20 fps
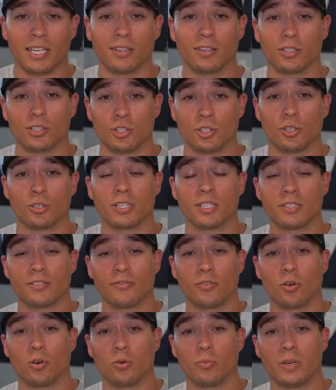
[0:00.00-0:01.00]
and luxurious
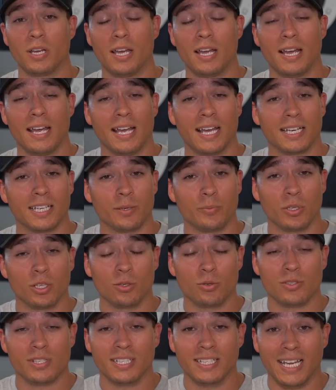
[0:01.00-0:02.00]
foam and can be
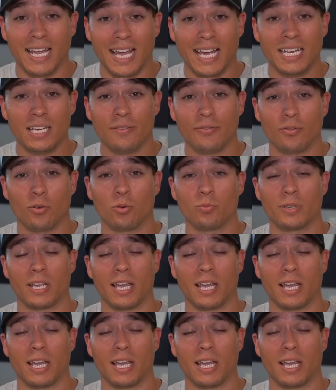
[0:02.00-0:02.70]
used in any foam